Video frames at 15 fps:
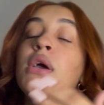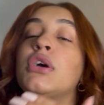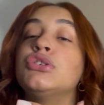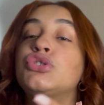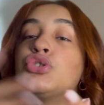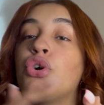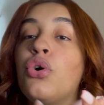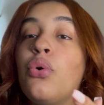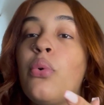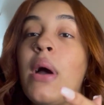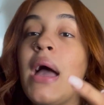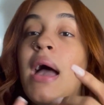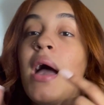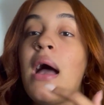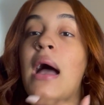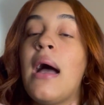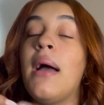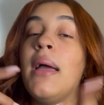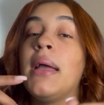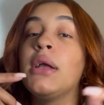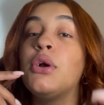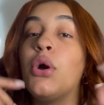So
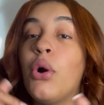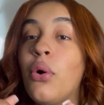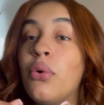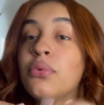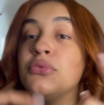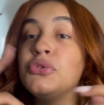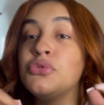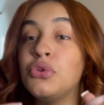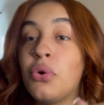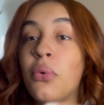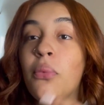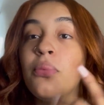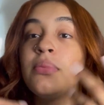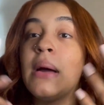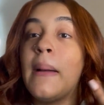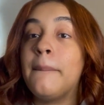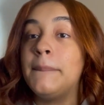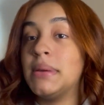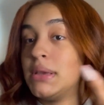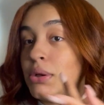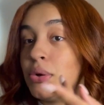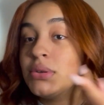I go, you know, I
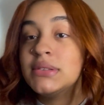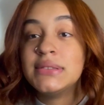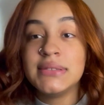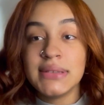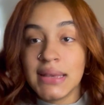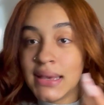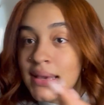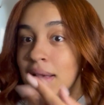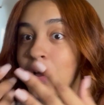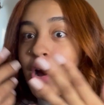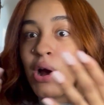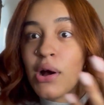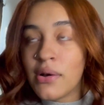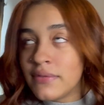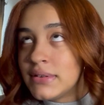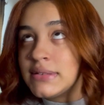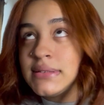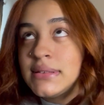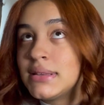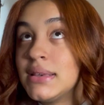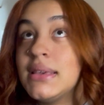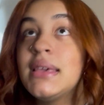pee on a stick,
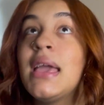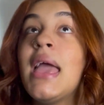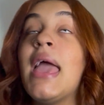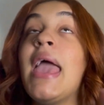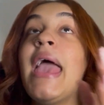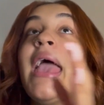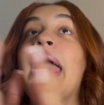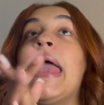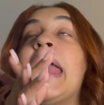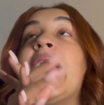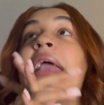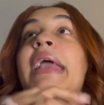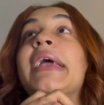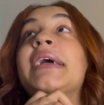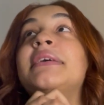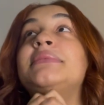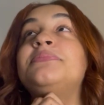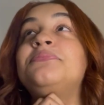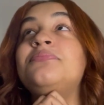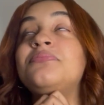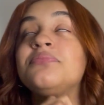obviously, and